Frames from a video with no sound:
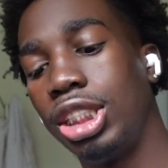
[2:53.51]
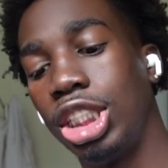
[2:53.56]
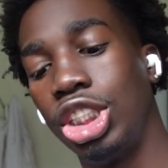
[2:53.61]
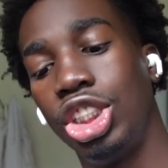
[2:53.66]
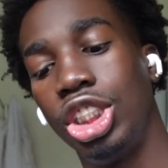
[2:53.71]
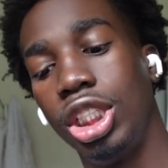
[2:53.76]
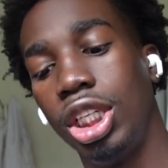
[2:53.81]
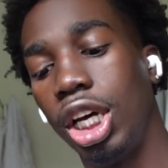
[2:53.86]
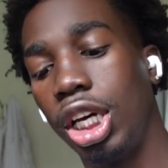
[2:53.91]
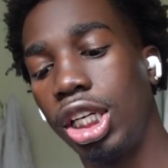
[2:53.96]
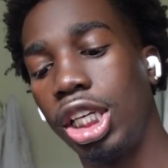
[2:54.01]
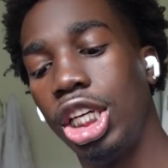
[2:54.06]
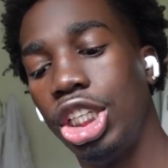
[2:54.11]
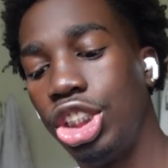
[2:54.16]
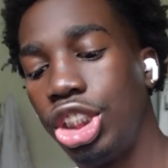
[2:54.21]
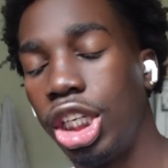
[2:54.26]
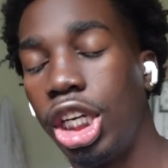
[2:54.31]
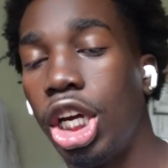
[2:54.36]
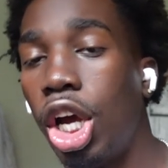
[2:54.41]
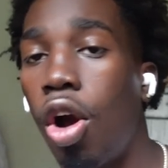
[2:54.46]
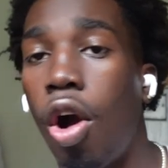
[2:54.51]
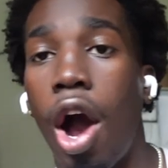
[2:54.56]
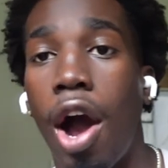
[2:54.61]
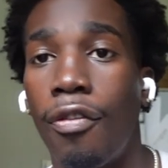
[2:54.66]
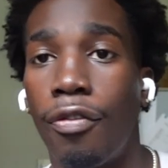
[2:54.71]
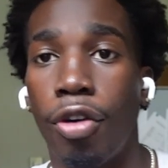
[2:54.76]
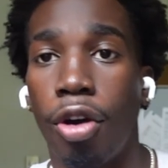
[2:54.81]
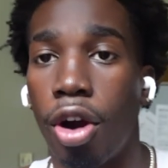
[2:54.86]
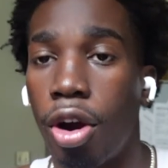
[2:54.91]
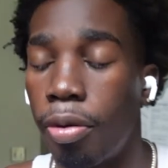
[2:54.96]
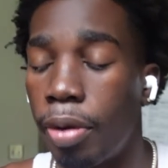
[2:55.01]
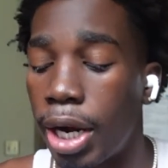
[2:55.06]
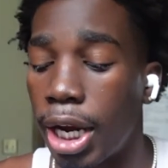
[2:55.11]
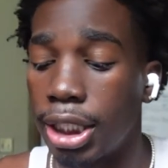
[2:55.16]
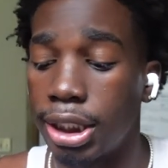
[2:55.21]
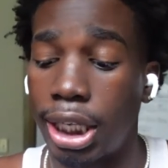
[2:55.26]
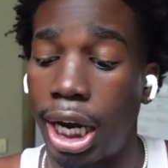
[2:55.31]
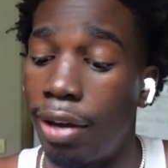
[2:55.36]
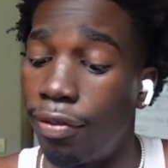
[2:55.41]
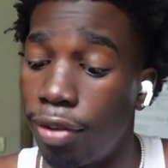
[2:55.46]
that she lucky if she didn't go off on her
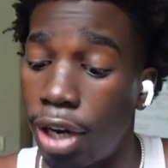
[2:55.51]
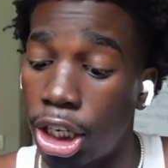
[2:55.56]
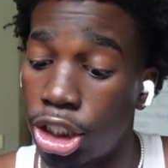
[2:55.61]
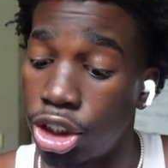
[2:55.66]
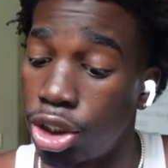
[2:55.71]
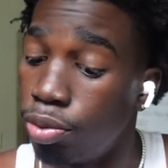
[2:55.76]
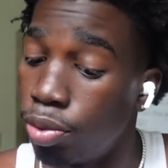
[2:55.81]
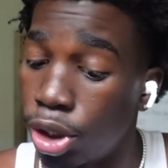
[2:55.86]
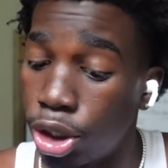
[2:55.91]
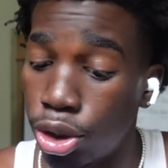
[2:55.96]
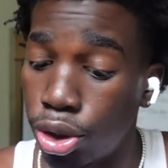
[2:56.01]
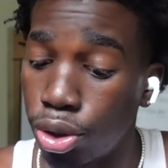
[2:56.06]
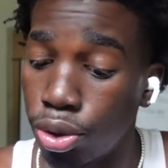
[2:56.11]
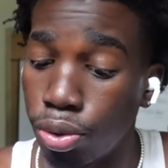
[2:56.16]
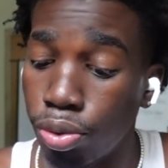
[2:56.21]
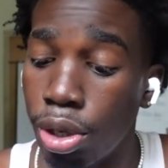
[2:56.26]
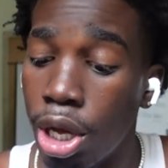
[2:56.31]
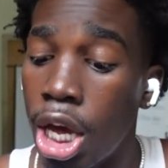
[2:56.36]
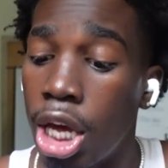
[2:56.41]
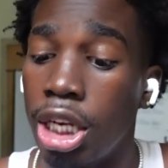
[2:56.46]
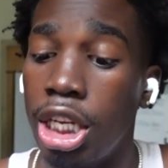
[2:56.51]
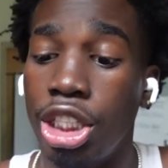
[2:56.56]
ass, and I feel like she would've too.